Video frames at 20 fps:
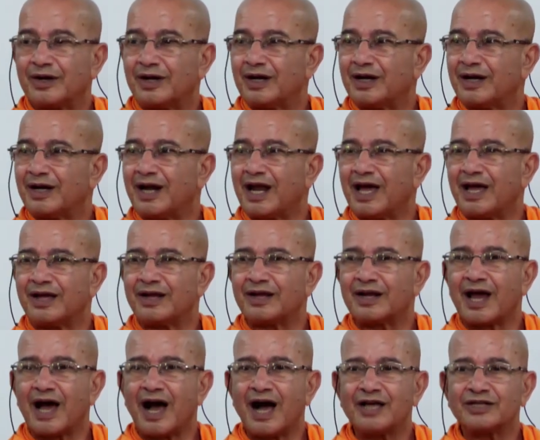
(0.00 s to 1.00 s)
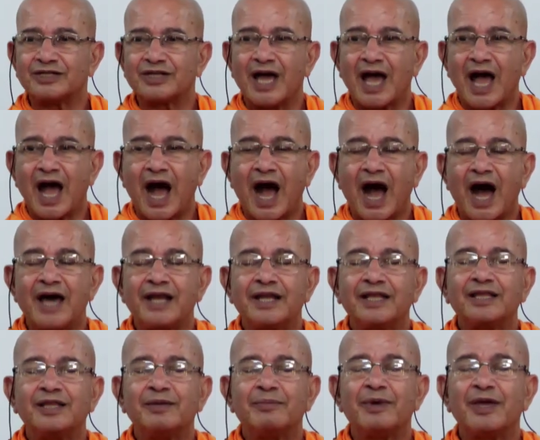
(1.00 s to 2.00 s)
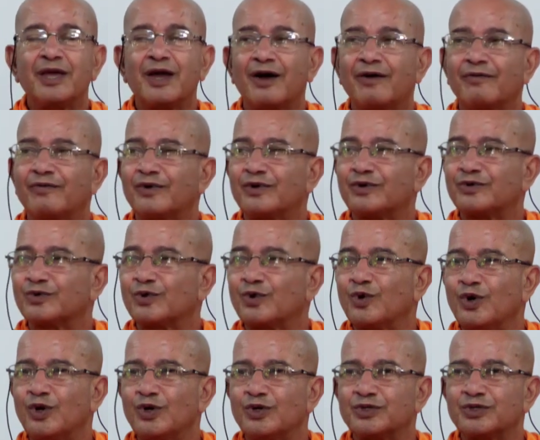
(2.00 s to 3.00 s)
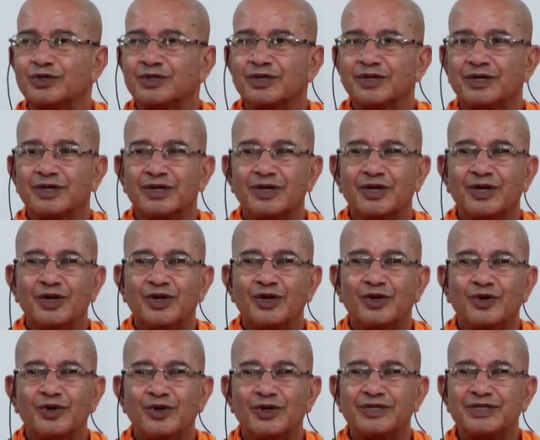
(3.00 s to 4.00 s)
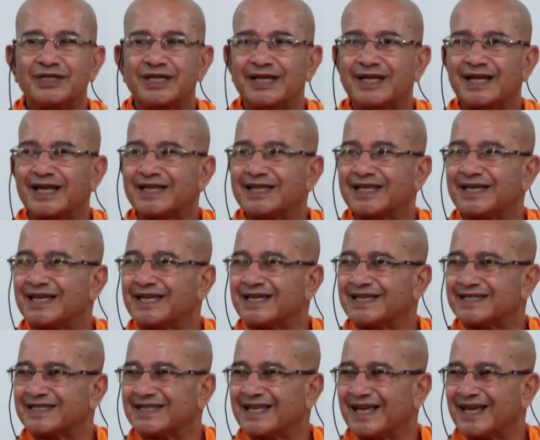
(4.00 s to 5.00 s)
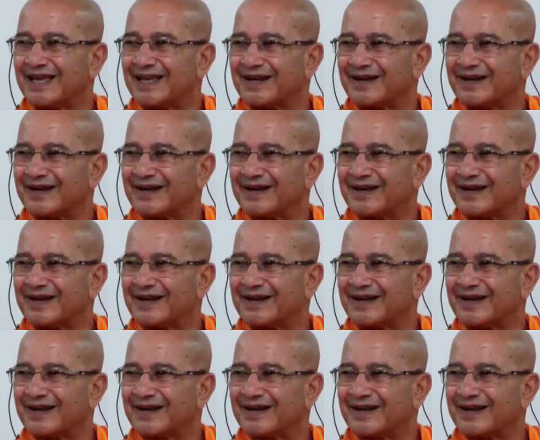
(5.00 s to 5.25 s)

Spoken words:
Last, Anandamaya of our goals, you will see nothing is there.